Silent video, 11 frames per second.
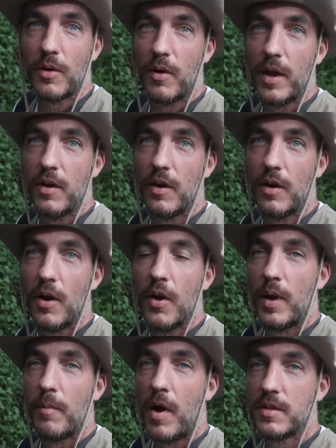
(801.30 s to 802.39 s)
crater
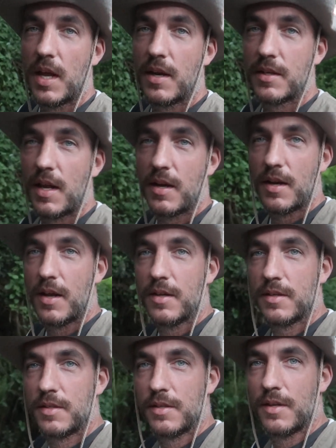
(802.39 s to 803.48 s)
rim. Our tent attendant
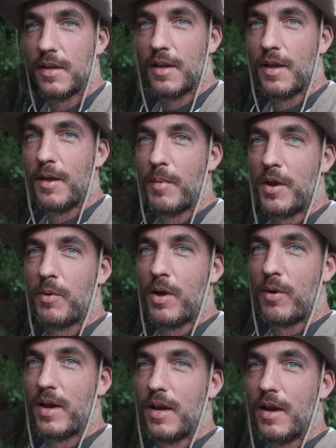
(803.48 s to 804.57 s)
is Emmanuel
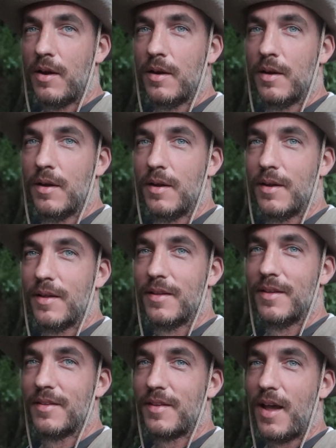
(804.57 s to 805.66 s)
right here.
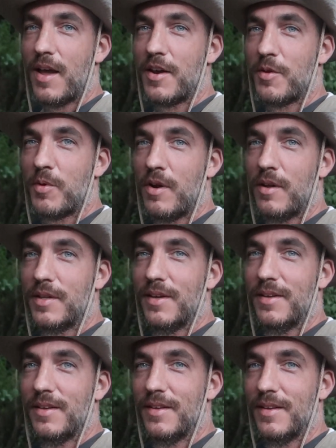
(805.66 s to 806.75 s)
Say hi to the world.
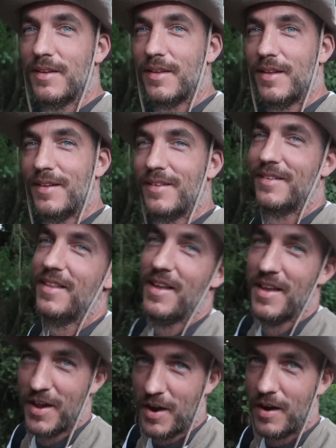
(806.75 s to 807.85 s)

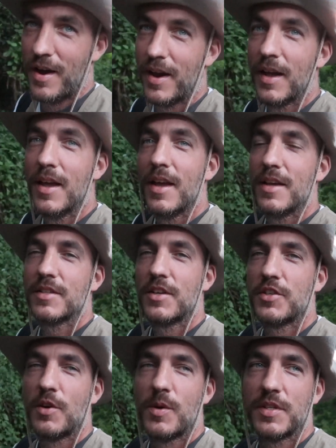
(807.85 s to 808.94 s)
All right, he's going to
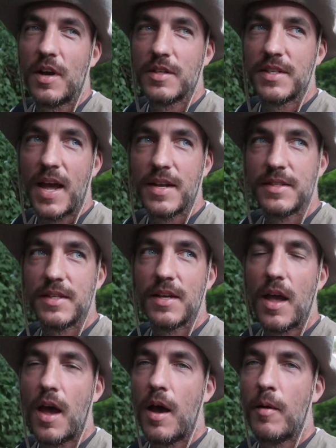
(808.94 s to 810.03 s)
show us our tent.
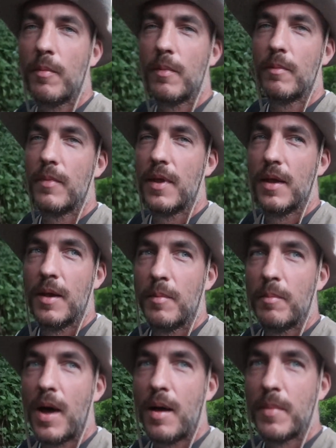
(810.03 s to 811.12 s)
Mom
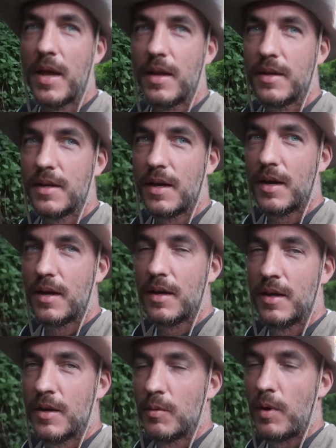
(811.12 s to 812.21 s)
and
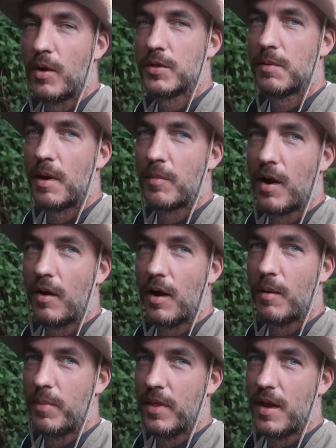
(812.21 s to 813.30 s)
Raul's mom are
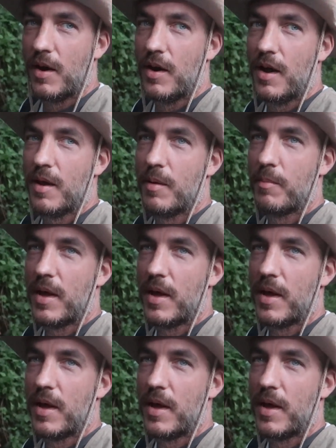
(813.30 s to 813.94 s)
up there by